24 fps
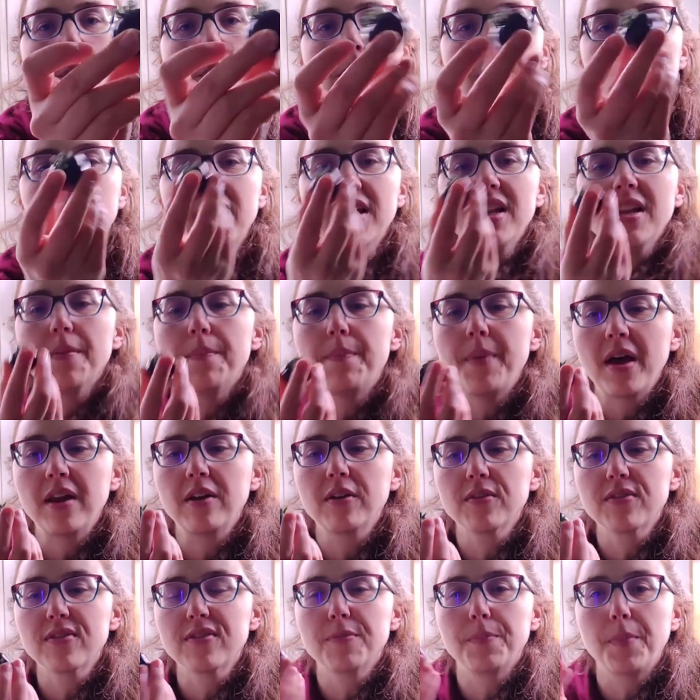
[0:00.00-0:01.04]
I'll put it in a
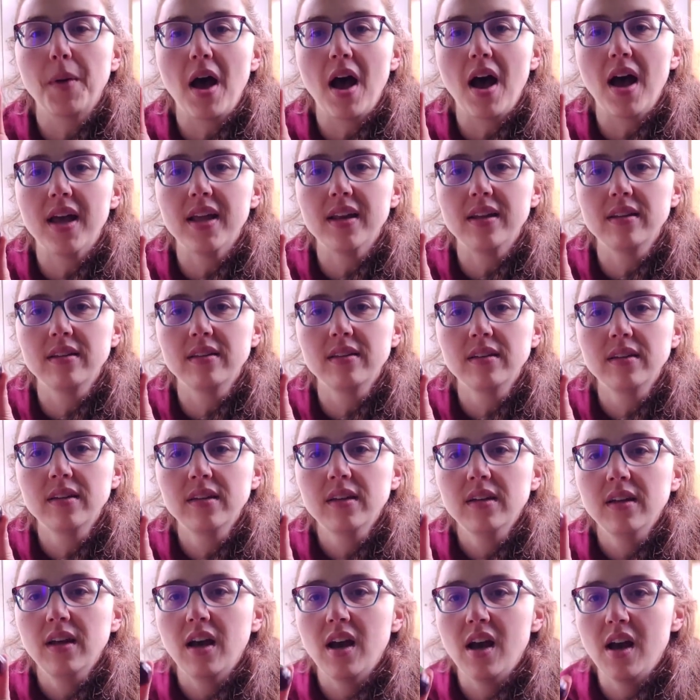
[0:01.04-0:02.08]
better spot.
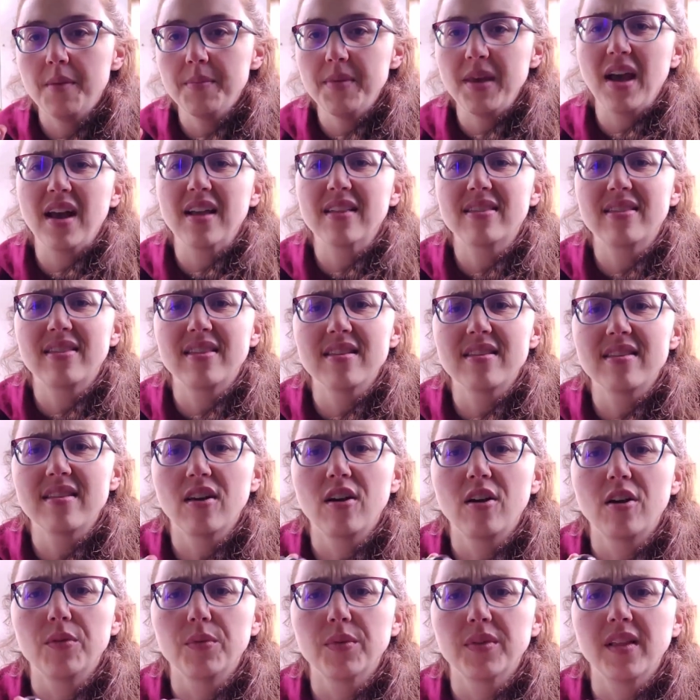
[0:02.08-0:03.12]
Yeah, it's
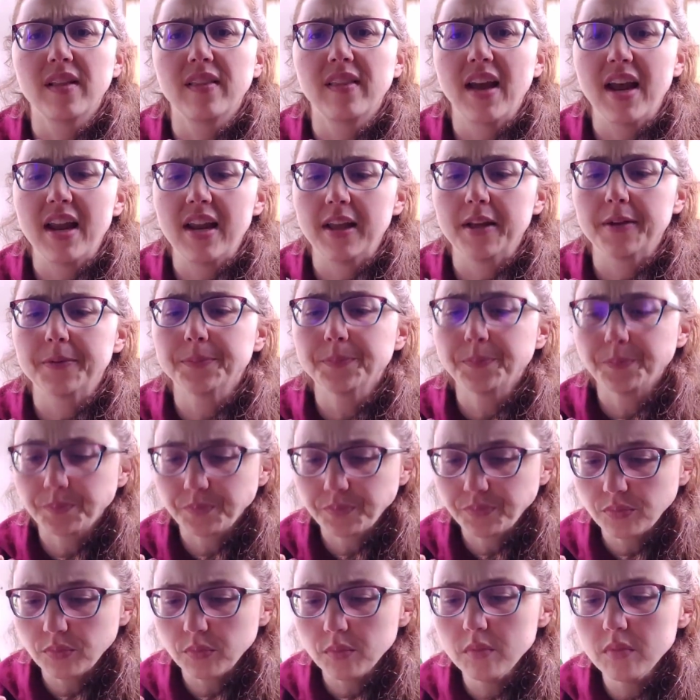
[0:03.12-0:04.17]
hard with the lighting.
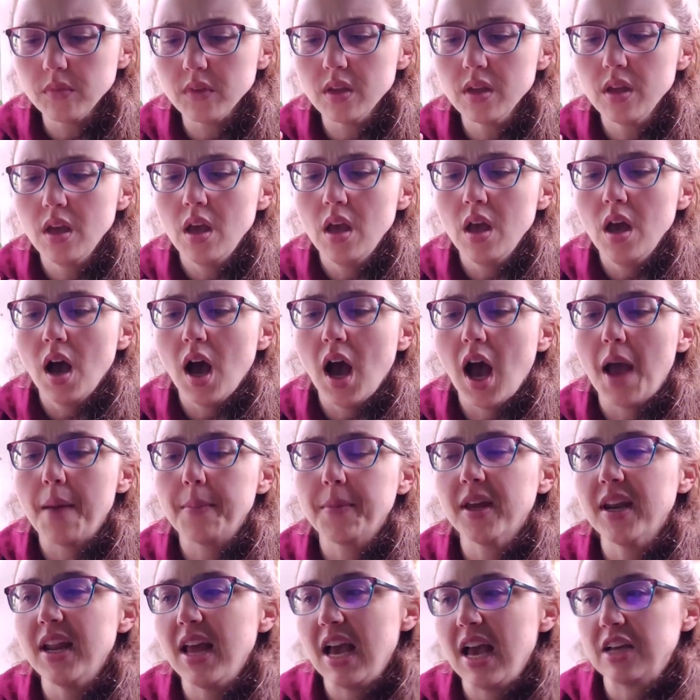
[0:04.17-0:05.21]
I'm
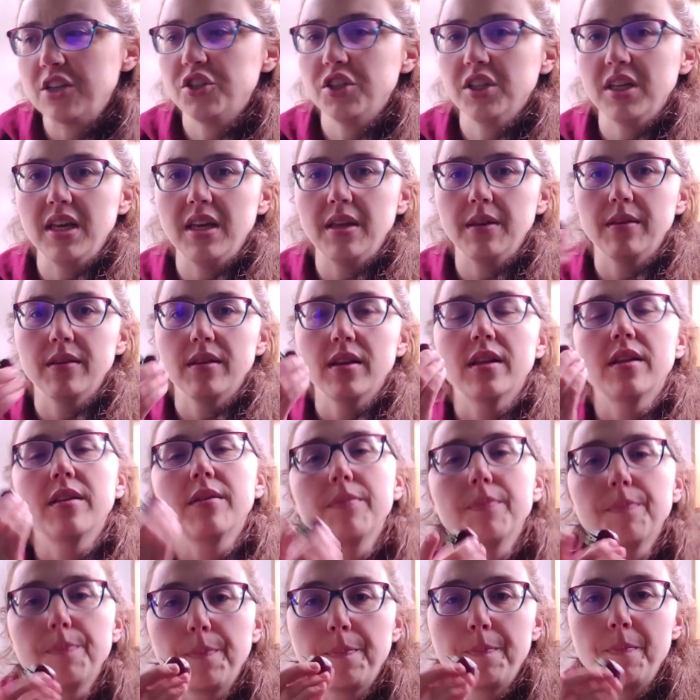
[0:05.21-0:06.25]
going to actually,
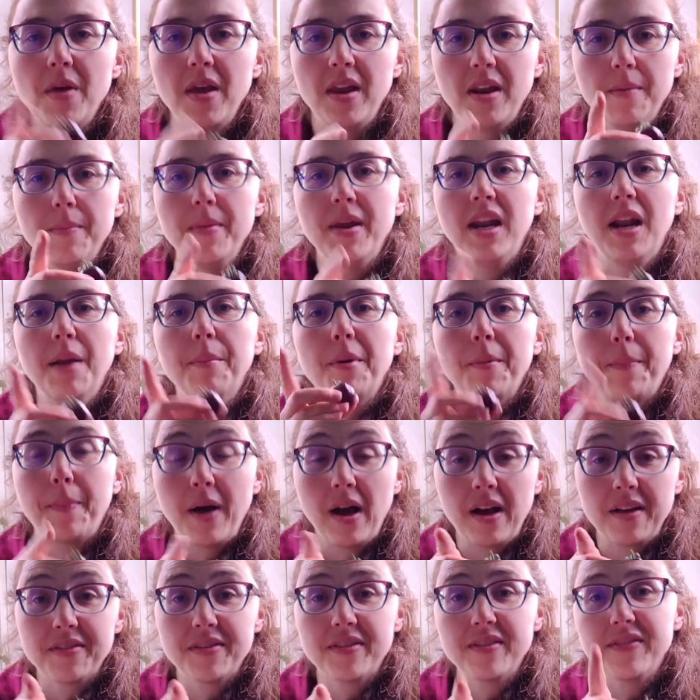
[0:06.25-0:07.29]
in a minute, I'm going to
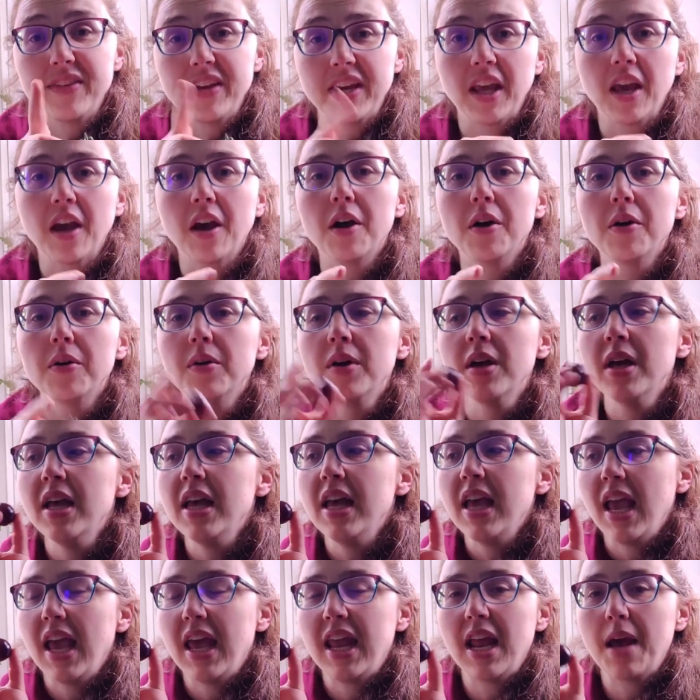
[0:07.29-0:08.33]
pause the video
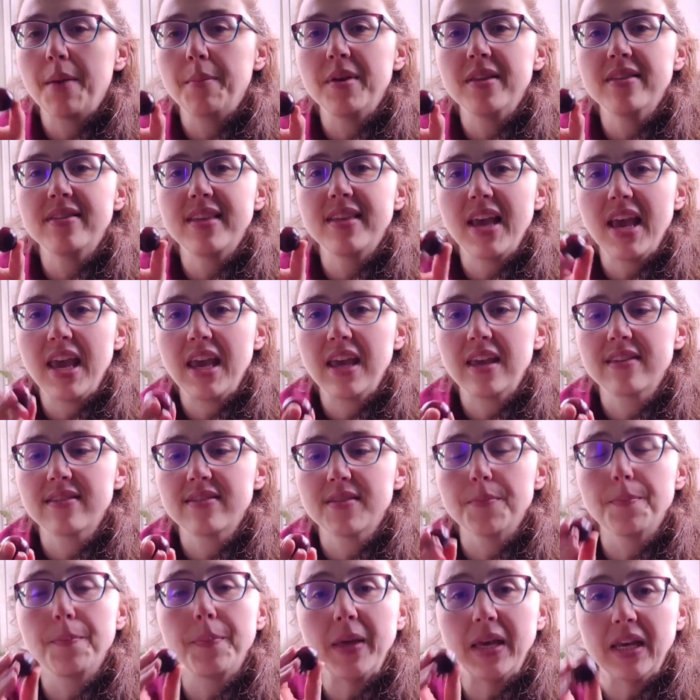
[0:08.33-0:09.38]
and I'm going to take
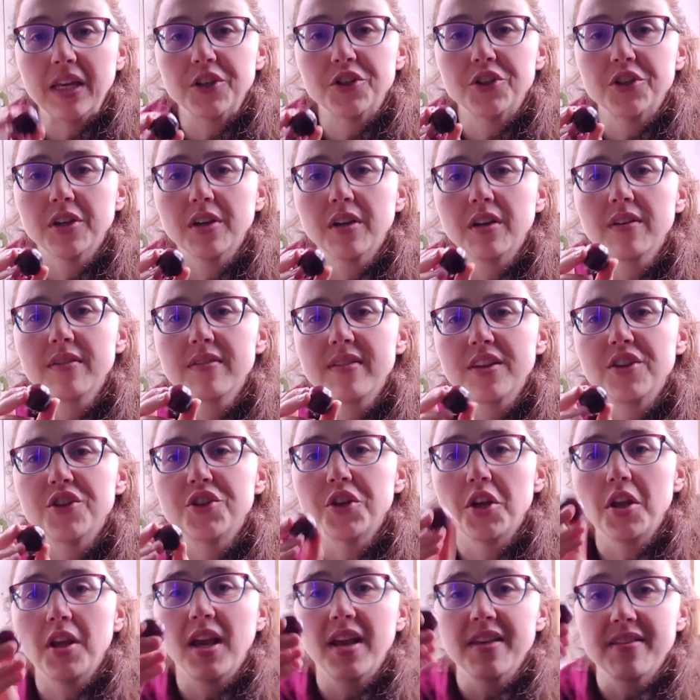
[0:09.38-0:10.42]
some pictures and
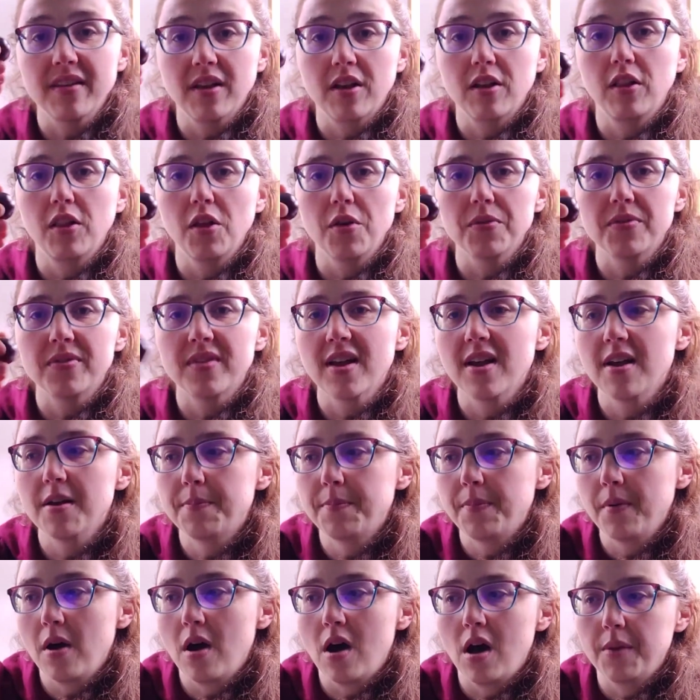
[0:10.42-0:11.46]
show you guys a
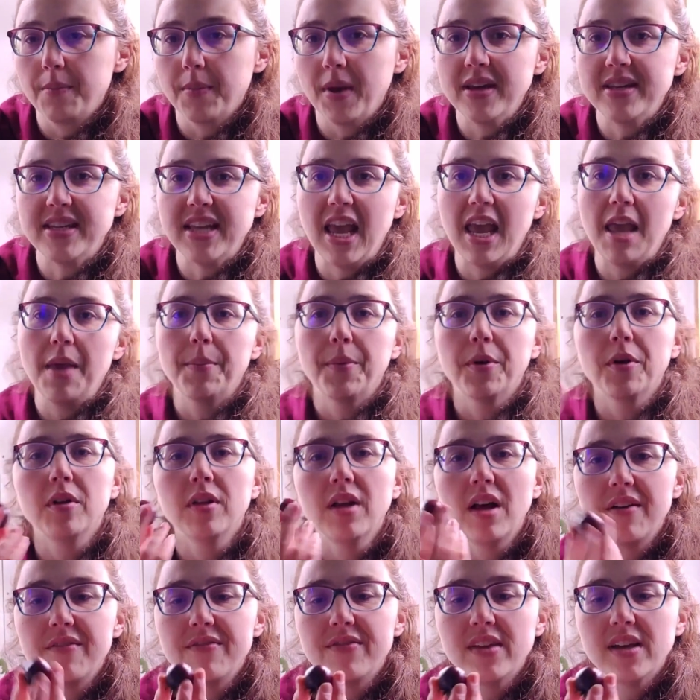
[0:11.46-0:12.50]
close-up on my
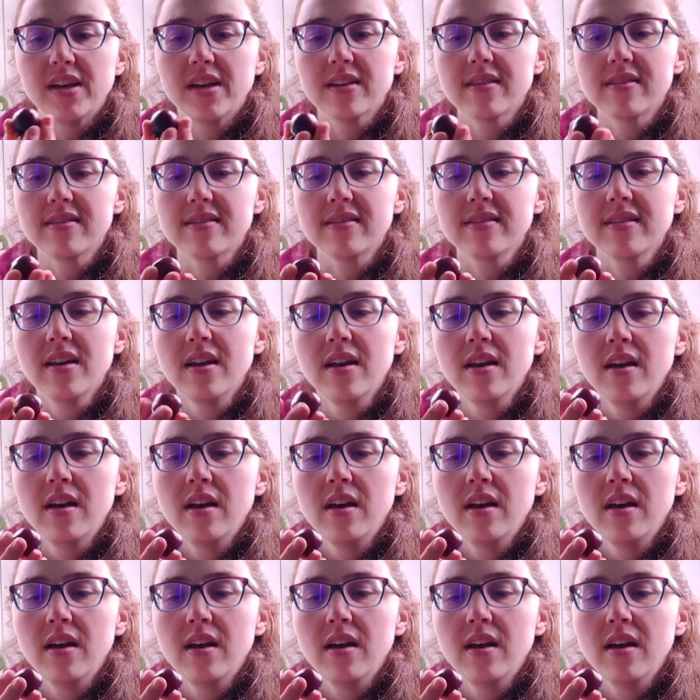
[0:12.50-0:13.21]
table of this.